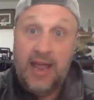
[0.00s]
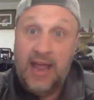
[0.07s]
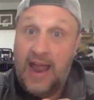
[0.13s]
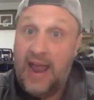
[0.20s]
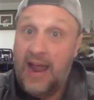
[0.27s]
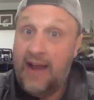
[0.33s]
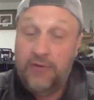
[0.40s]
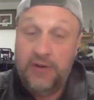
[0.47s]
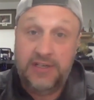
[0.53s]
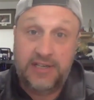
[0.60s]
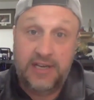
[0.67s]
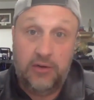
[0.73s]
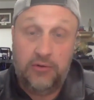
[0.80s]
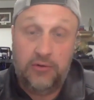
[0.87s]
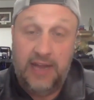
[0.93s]
every
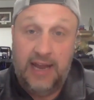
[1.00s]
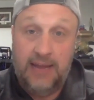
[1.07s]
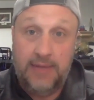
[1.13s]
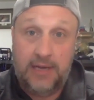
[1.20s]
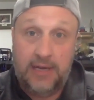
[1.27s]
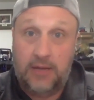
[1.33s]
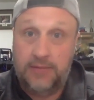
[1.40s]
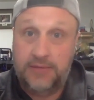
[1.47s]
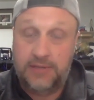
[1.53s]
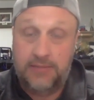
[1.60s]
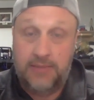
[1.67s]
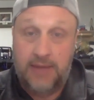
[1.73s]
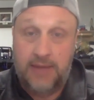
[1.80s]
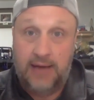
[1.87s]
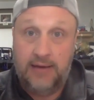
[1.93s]
single name that comes to
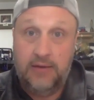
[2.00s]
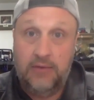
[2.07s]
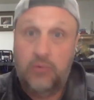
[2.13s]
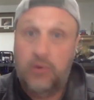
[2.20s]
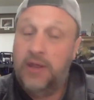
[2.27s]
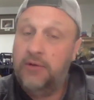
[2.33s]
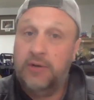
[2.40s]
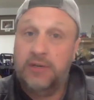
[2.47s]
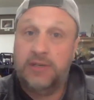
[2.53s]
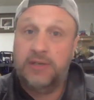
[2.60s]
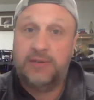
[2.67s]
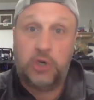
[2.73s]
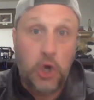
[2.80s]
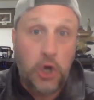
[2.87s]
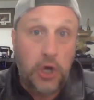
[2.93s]
mind, whether it's
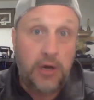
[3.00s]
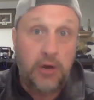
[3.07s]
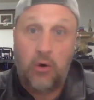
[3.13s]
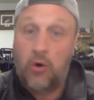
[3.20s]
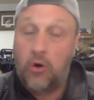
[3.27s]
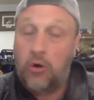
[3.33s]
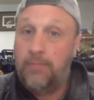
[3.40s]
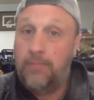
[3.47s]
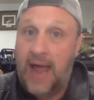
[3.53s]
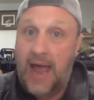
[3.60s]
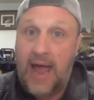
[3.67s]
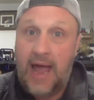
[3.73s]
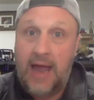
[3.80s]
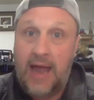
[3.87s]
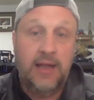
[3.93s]
good or
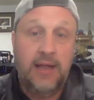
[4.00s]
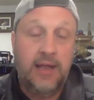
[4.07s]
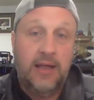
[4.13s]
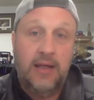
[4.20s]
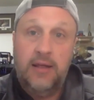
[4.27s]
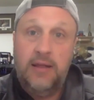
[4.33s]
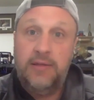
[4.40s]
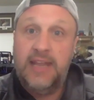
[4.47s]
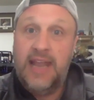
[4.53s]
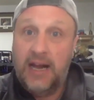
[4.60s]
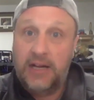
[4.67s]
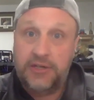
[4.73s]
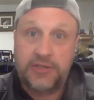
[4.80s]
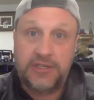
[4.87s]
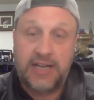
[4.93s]
bad. The
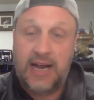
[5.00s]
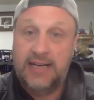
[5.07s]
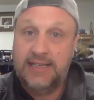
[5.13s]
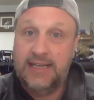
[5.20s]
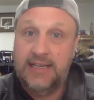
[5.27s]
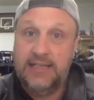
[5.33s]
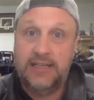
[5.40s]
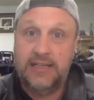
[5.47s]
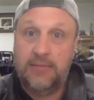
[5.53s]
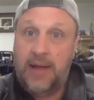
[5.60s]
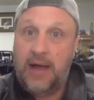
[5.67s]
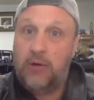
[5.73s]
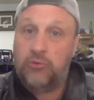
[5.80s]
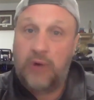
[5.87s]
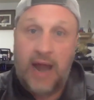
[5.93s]
exercise isn't
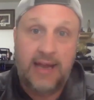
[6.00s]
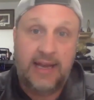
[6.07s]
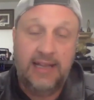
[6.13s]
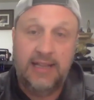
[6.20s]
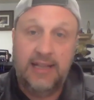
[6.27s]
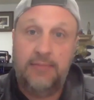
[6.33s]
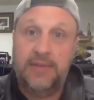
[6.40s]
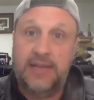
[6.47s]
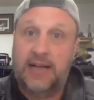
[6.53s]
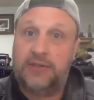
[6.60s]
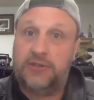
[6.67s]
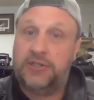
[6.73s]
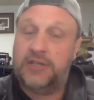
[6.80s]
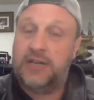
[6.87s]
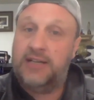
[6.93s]
about ranking them. The
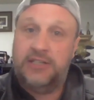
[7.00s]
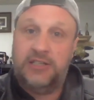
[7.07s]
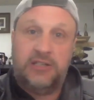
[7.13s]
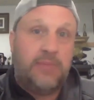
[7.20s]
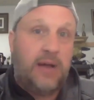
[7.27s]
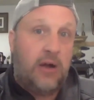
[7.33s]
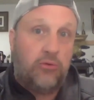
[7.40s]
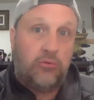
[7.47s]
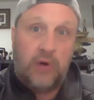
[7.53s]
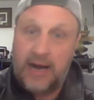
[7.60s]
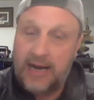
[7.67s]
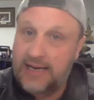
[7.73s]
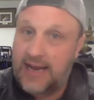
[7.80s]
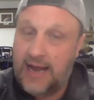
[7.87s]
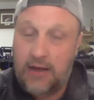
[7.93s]
exercise is about
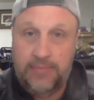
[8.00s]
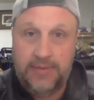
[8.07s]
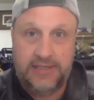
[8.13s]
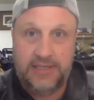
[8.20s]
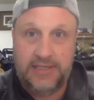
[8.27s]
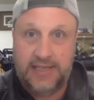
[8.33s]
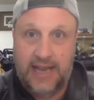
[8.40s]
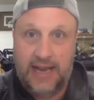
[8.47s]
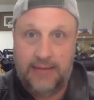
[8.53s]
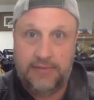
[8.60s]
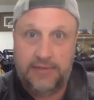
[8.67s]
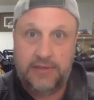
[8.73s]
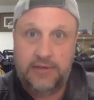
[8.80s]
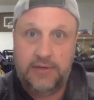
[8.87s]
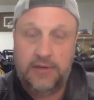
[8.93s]
writing down business
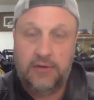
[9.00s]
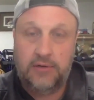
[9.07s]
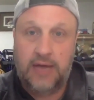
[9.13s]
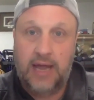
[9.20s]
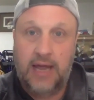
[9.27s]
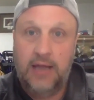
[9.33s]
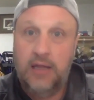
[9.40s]
names. Okay.